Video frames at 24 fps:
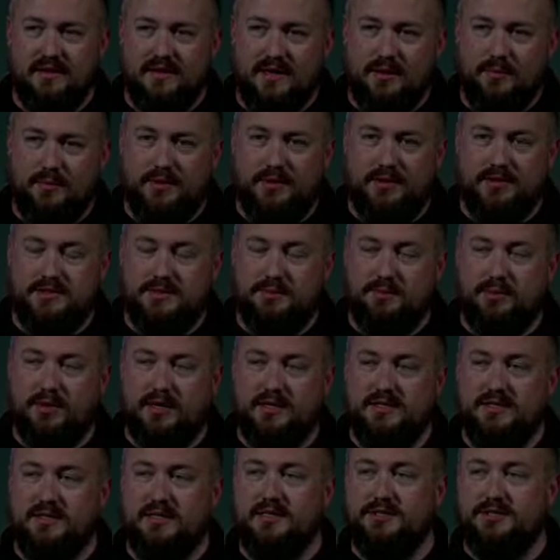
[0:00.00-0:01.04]
But there's a
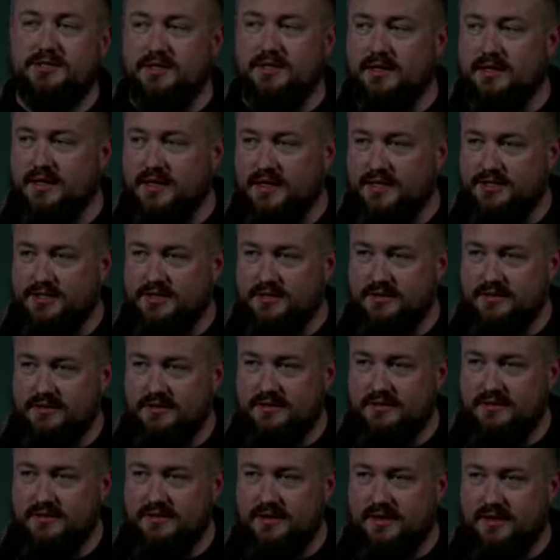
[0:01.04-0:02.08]
presidential election.
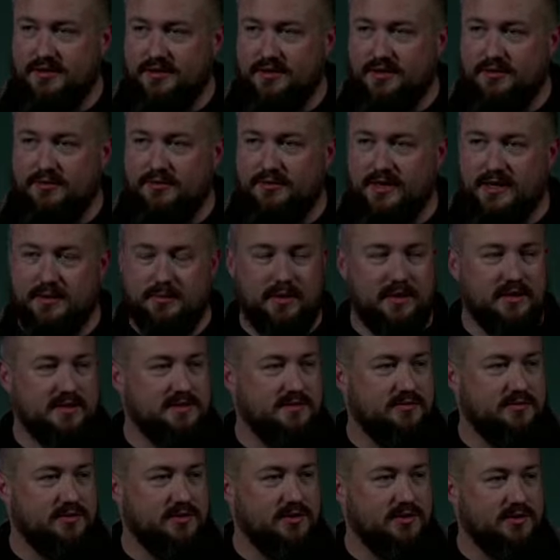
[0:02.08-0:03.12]
I don't know if anybody's
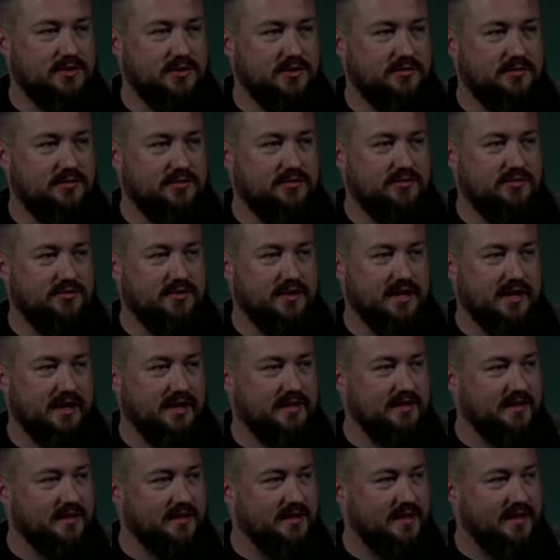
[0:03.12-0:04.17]
ever heard of
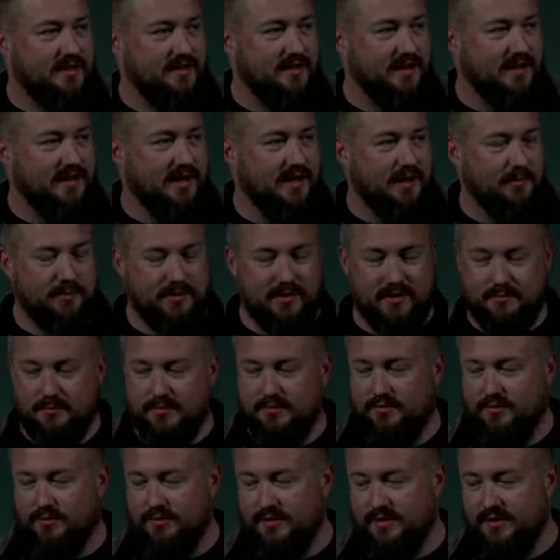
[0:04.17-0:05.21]
anything like that happening
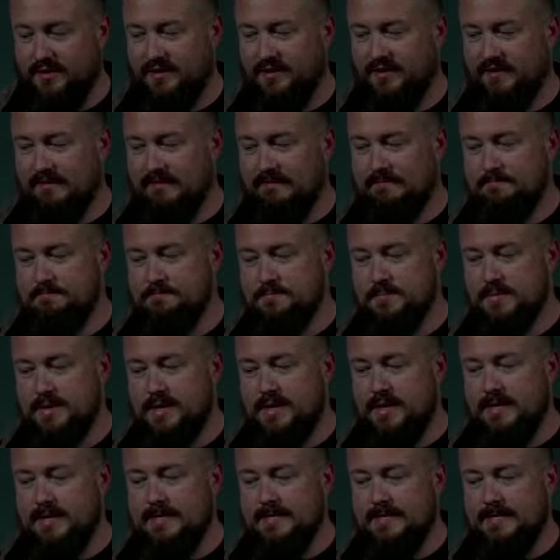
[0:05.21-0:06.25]
before.
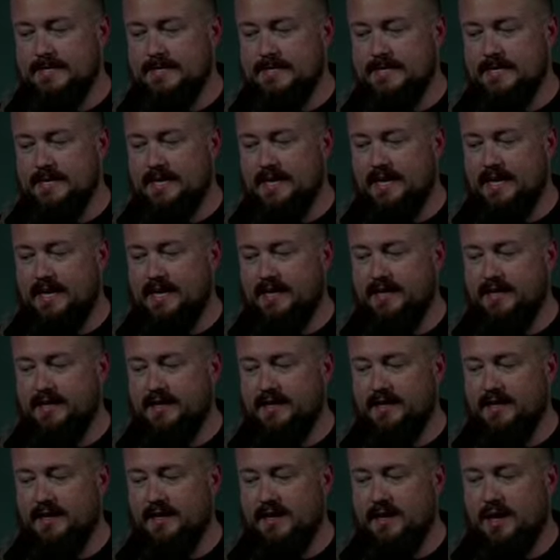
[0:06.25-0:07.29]
Uh, and
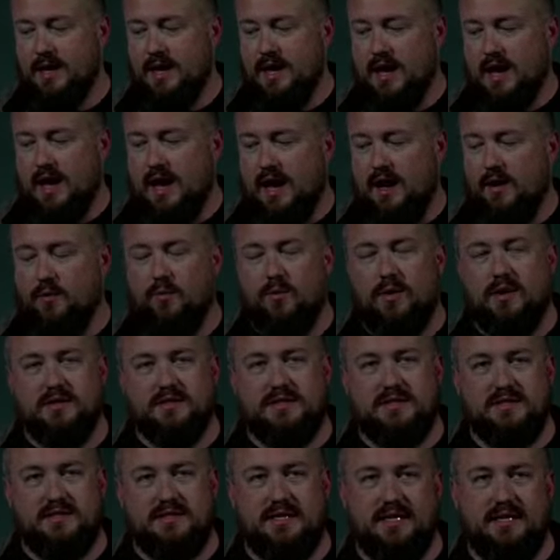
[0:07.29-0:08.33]
I want
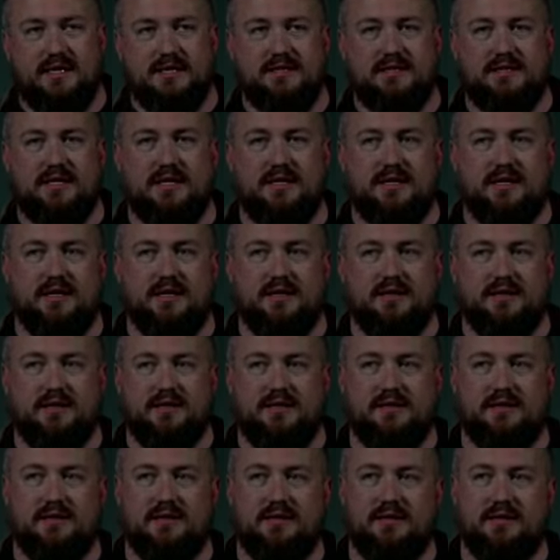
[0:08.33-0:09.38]
to take a second
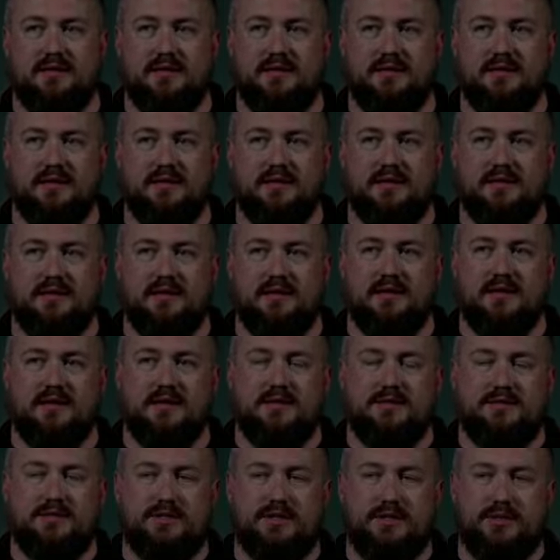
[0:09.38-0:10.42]

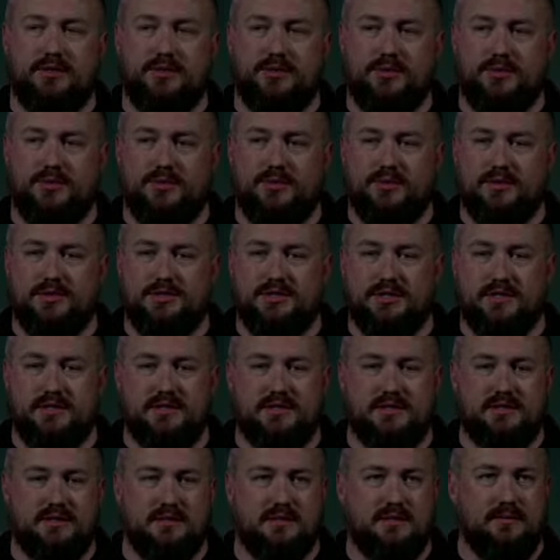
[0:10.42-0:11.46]
to
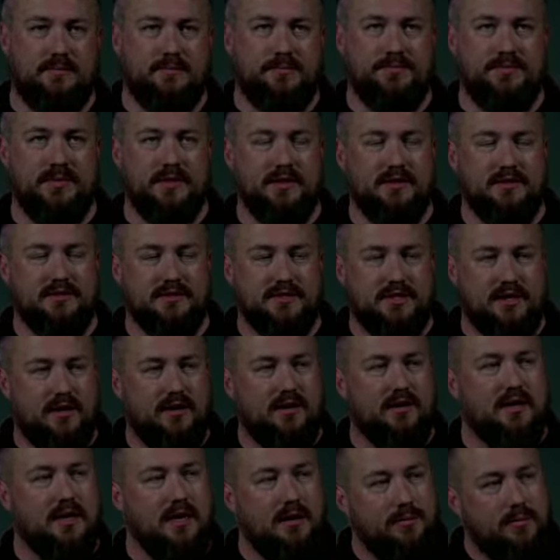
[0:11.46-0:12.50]
just
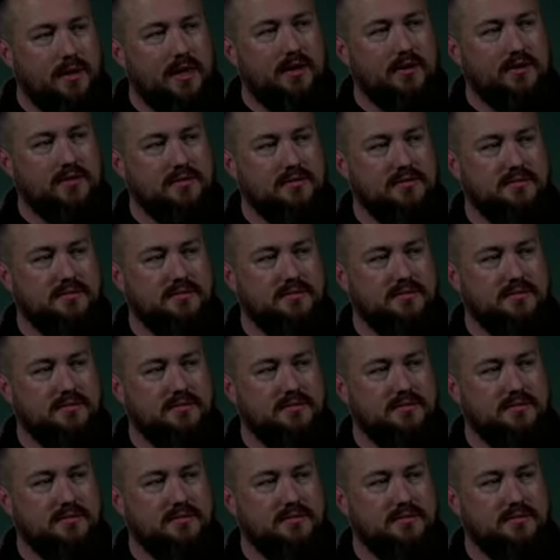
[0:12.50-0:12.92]
talk about